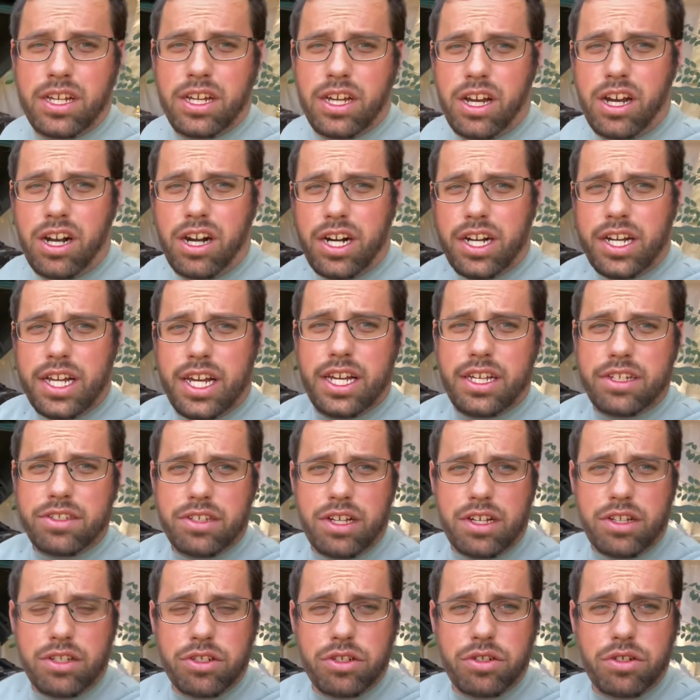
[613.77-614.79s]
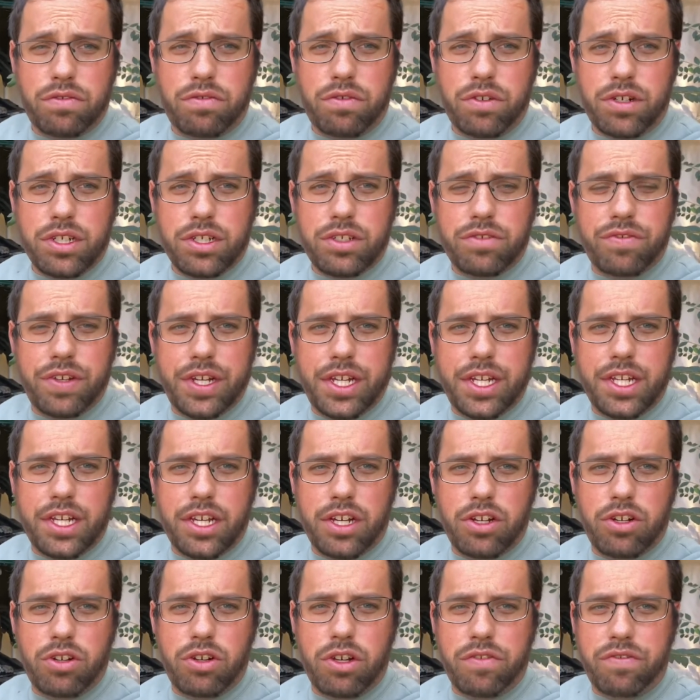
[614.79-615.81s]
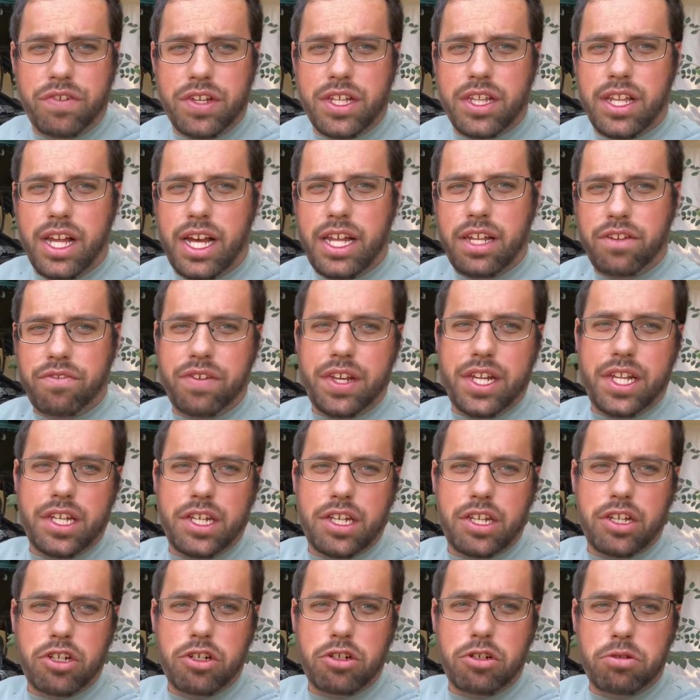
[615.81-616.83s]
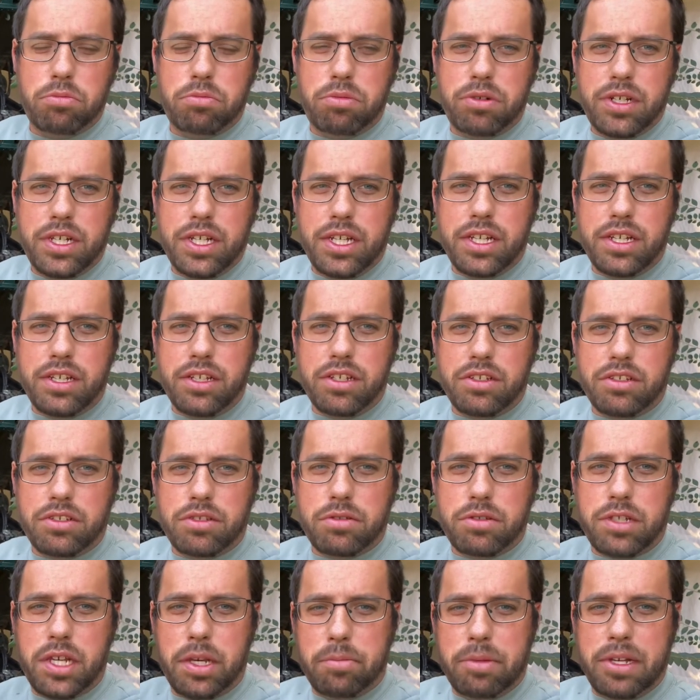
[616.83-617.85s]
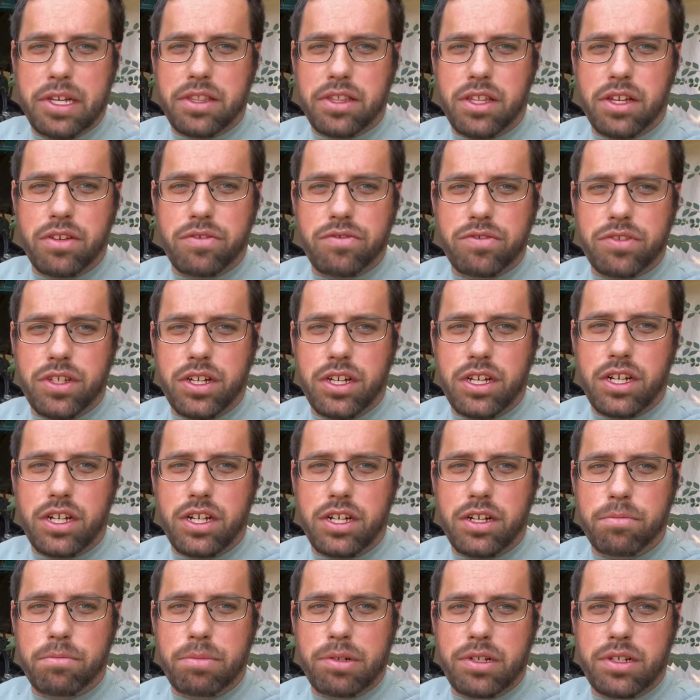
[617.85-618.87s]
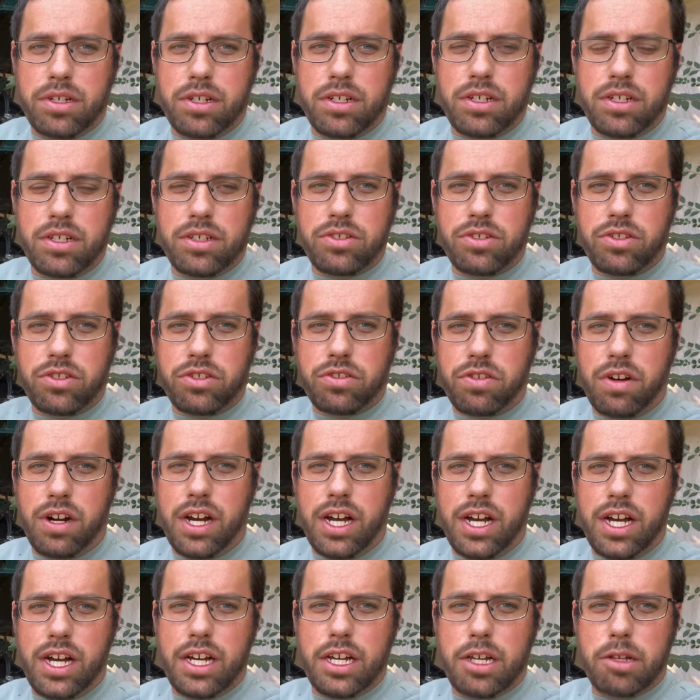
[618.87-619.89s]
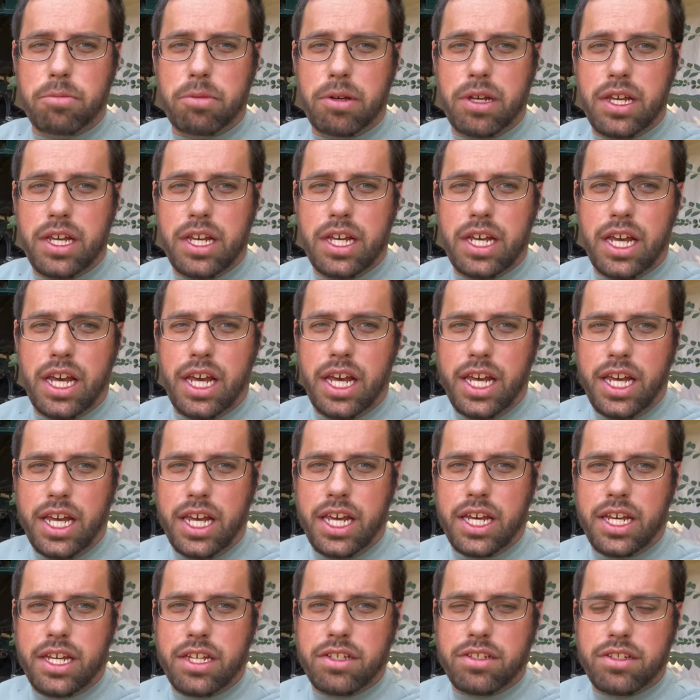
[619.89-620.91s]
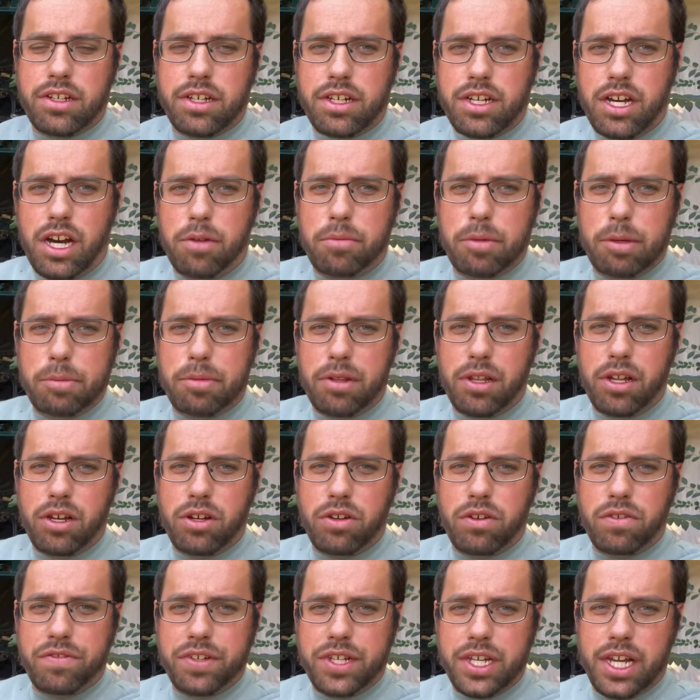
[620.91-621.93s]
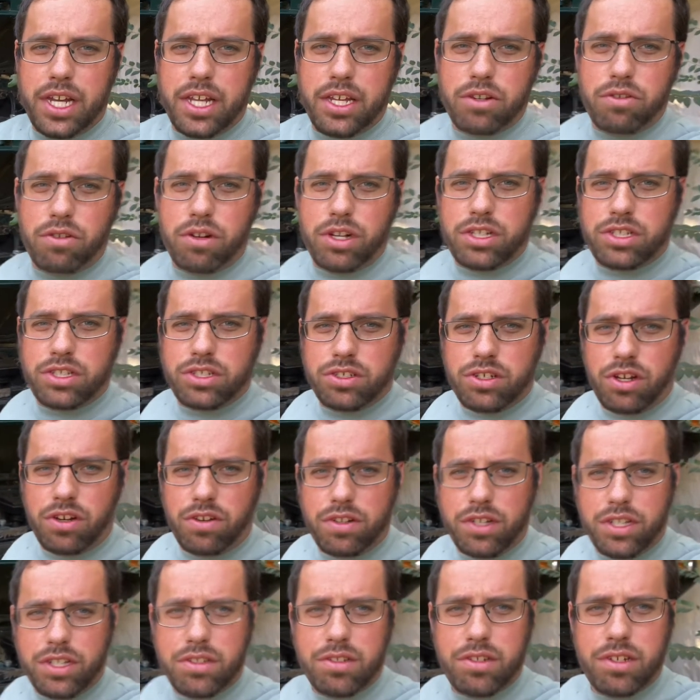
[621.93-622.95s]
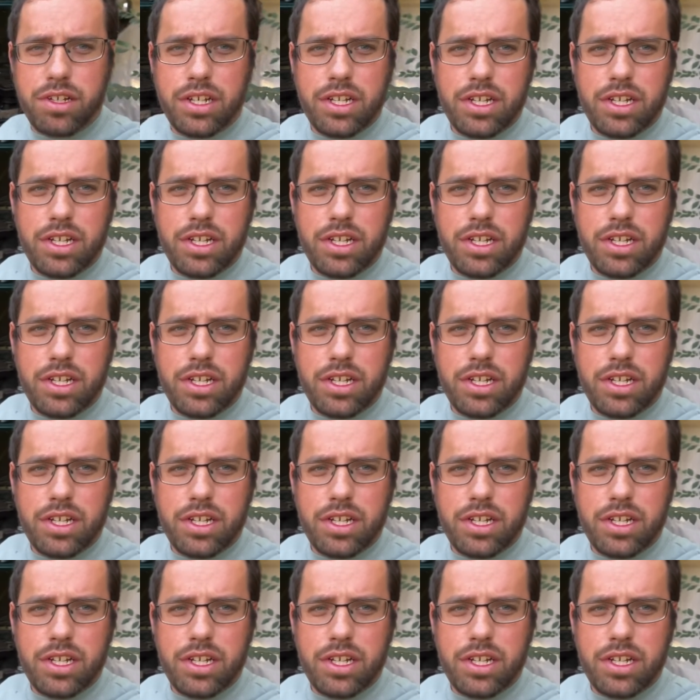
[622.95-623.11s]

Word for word: All right, guys, I'll do it for this video. If you like the video, please give me a thumbs up, subscribe, and comment below if you got any questions on it.